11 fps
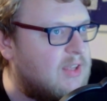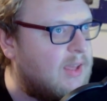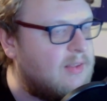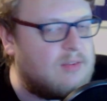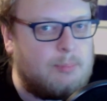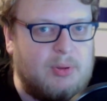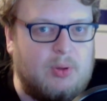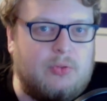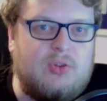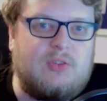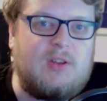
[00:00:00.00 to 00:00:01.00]
getting to
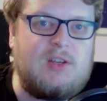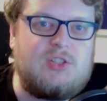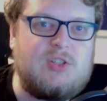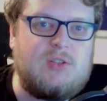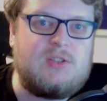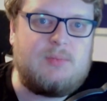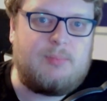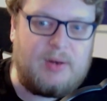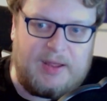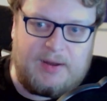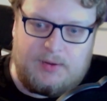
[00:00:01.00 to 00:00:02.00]
build the stations and
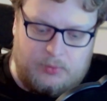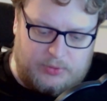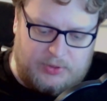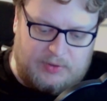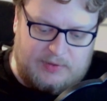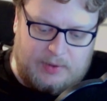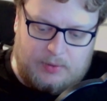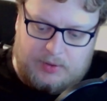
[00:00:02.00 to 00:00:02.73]
plan little things out,